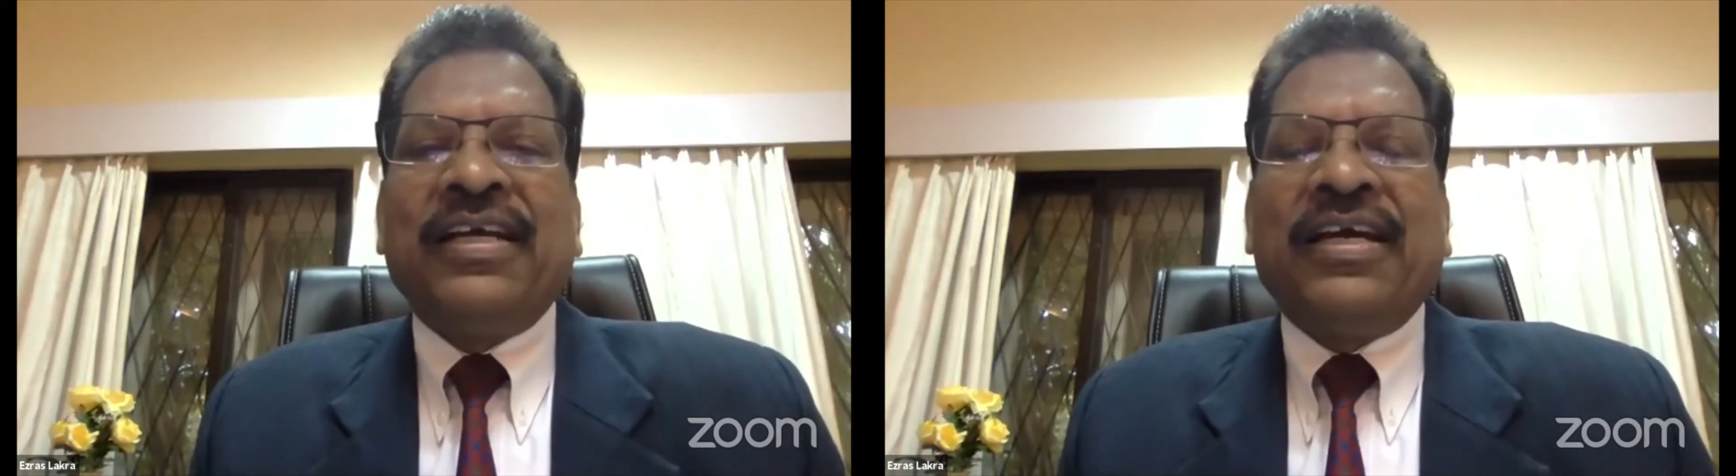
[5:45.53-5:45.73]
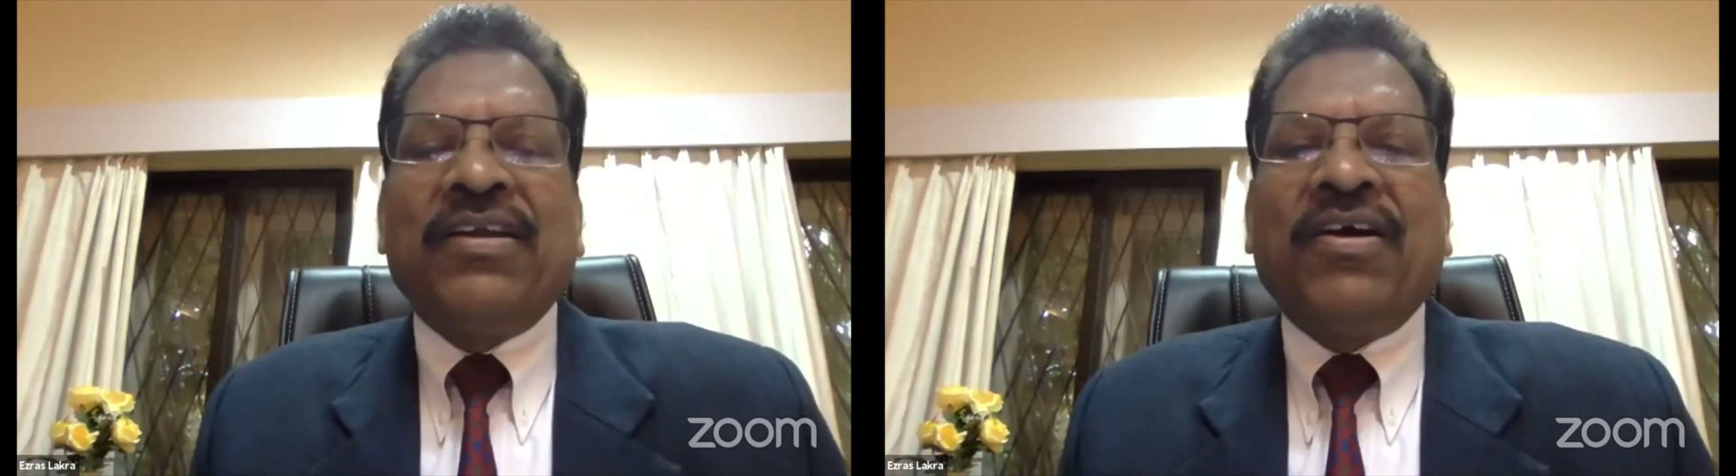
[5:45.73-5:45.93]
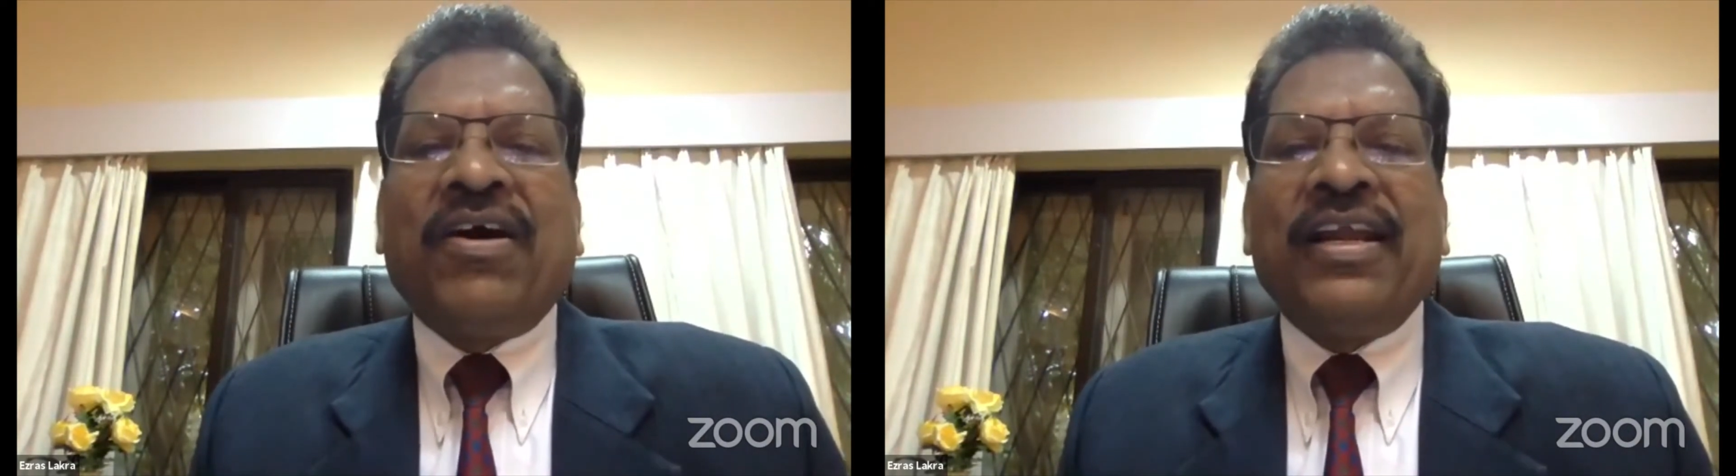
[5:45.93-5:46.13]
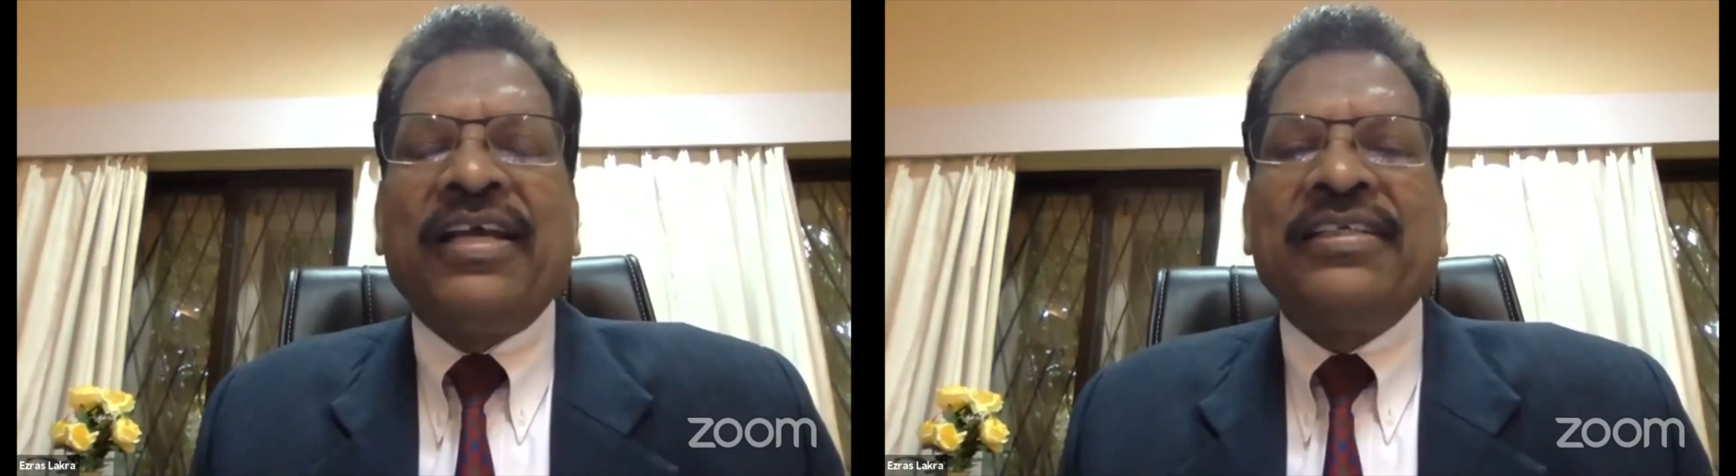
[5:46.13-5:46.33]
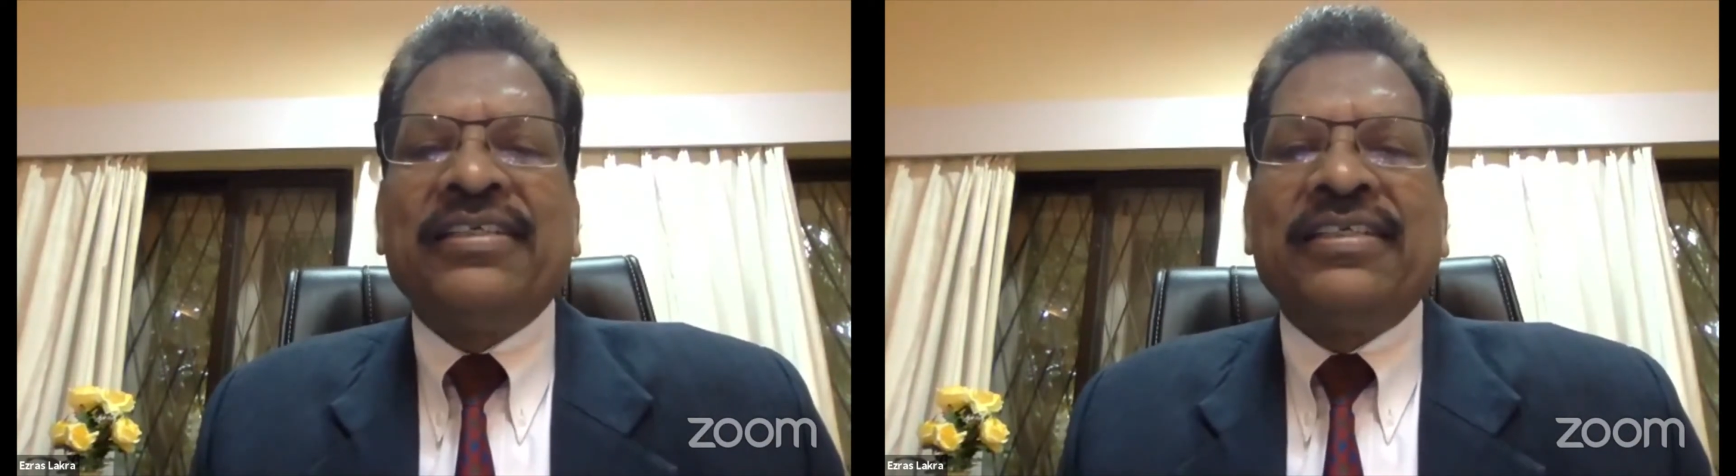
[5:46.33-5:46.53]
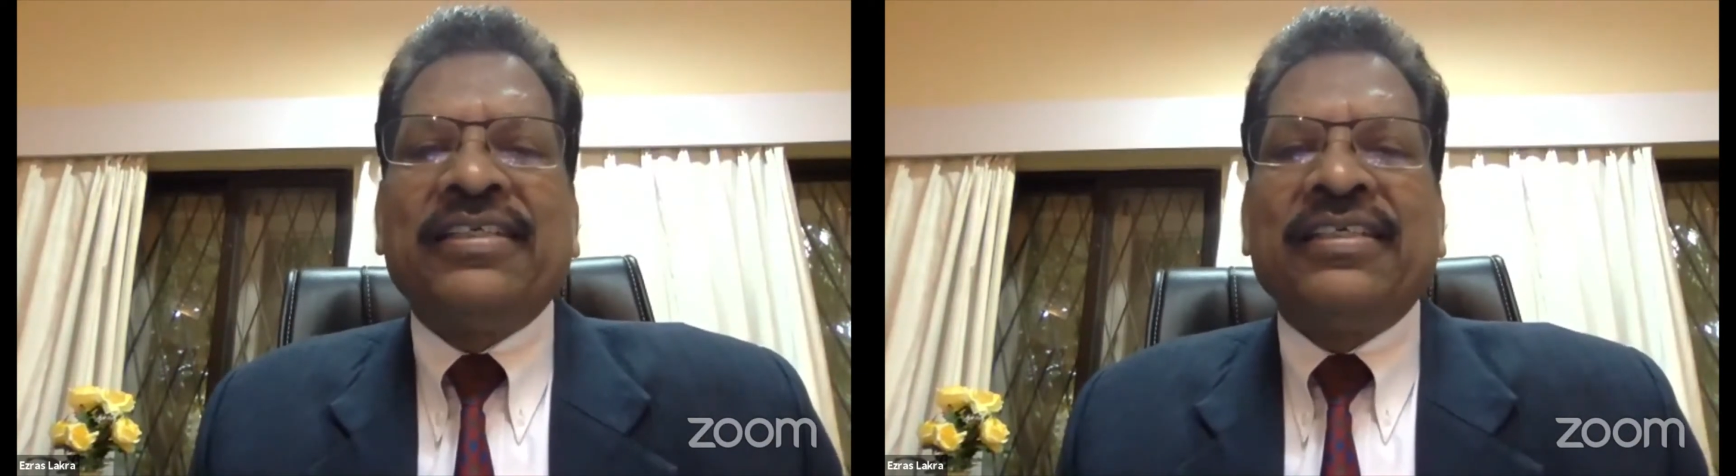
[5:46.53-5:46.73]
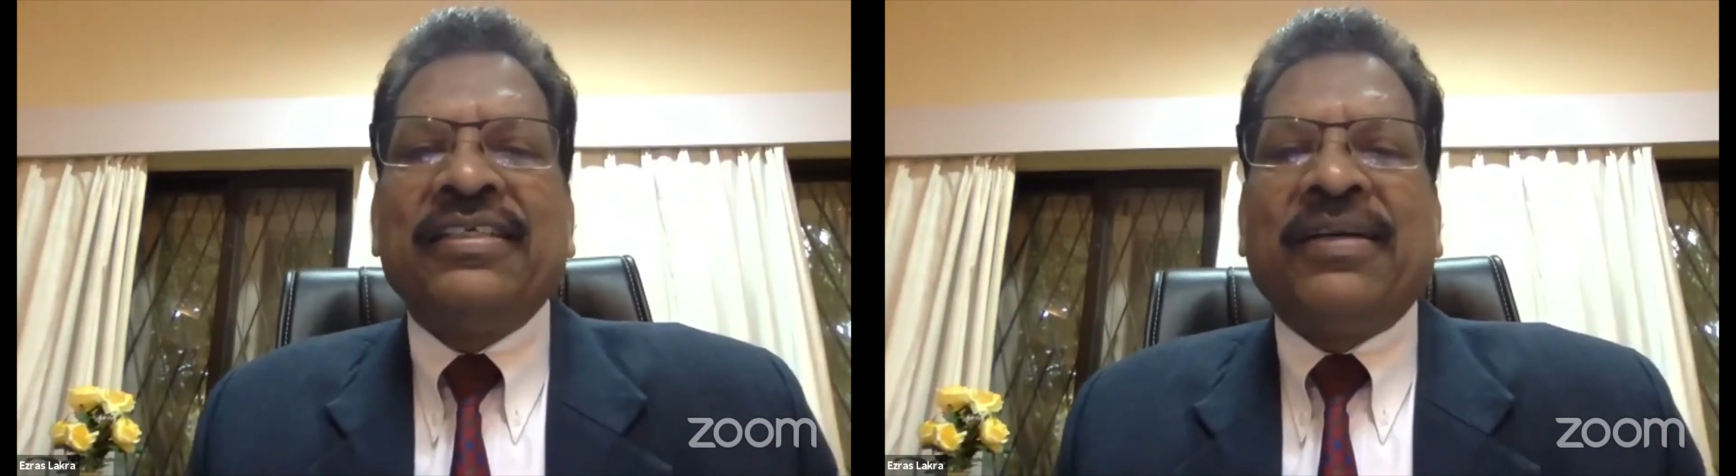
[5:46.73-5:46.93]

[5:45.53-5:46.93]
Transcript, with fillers: and god has uh,